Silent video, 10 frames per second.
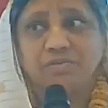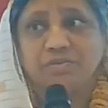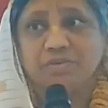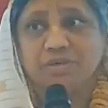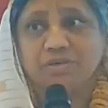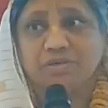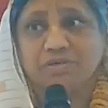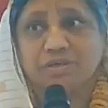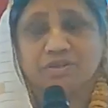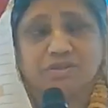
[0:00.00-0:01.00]

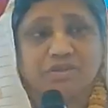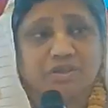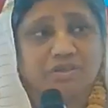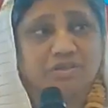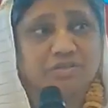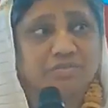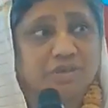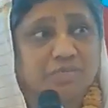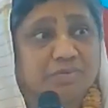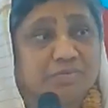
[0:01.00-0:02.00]
it's Lord Chaitanya's,
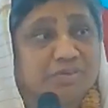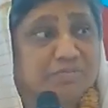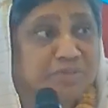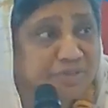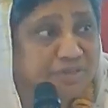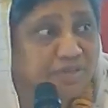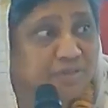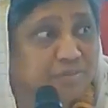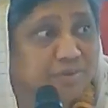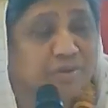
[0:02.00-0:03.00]
Mahaprabhu's mercy
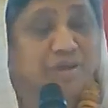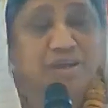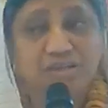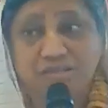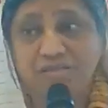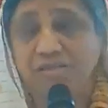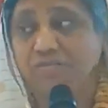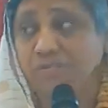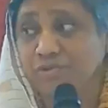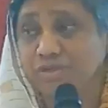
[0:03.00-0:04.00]
upon us, the
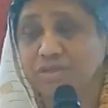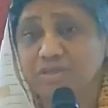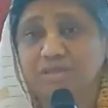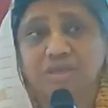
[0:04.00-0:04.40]
devotees,